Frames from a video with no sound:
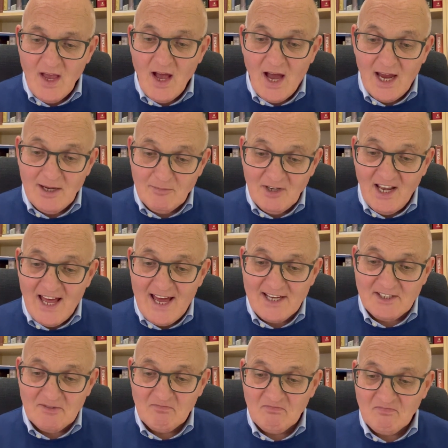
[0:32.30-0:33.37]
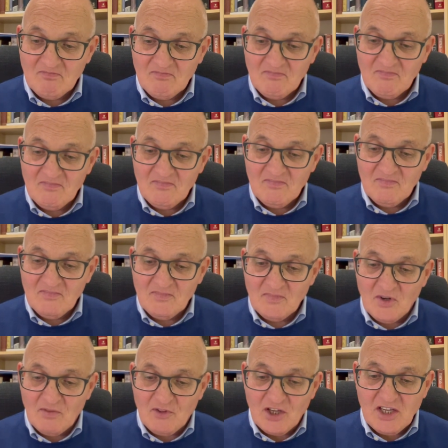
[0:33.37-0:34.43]
I am glad
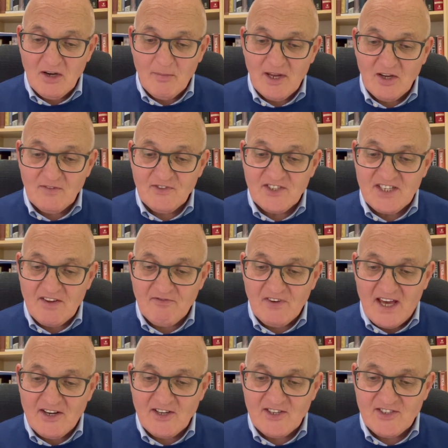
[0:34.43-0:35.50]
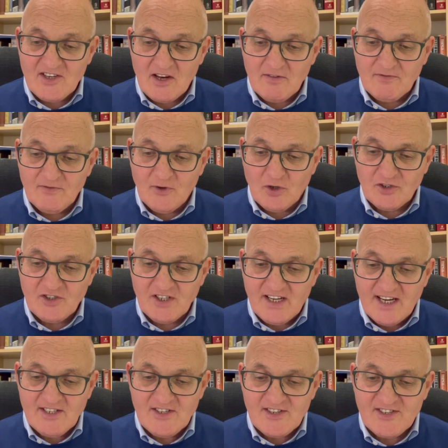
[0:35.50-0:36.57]
of the coming of Stephanas and
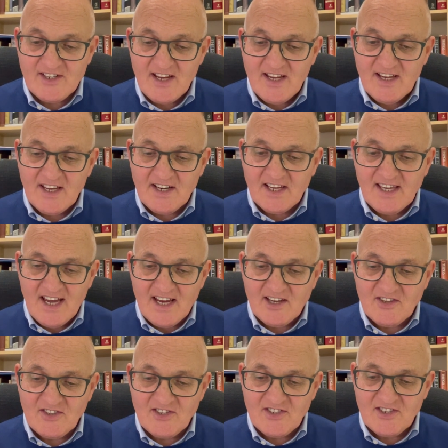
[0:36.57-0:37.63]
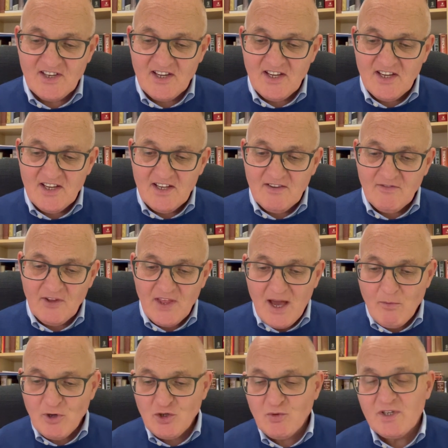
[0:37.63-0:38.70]
Fortunatus and Achaicus, for that
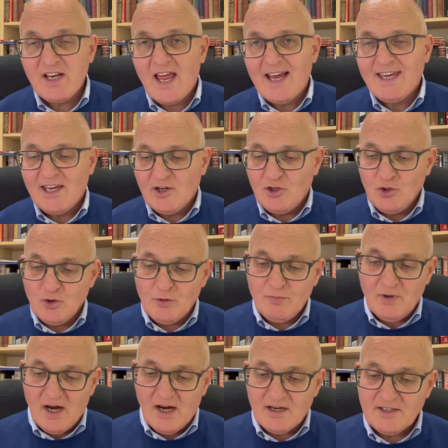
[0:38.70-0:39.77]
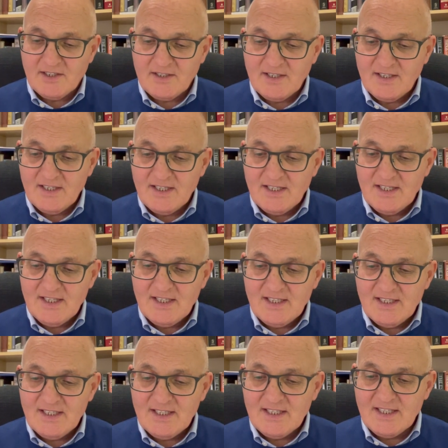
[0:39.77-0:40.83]
which was lacking on your part,
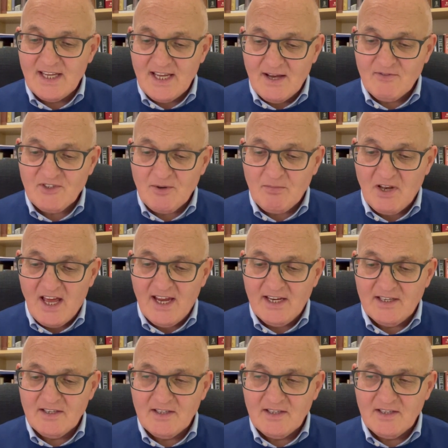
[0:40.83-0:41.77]
they have supplied.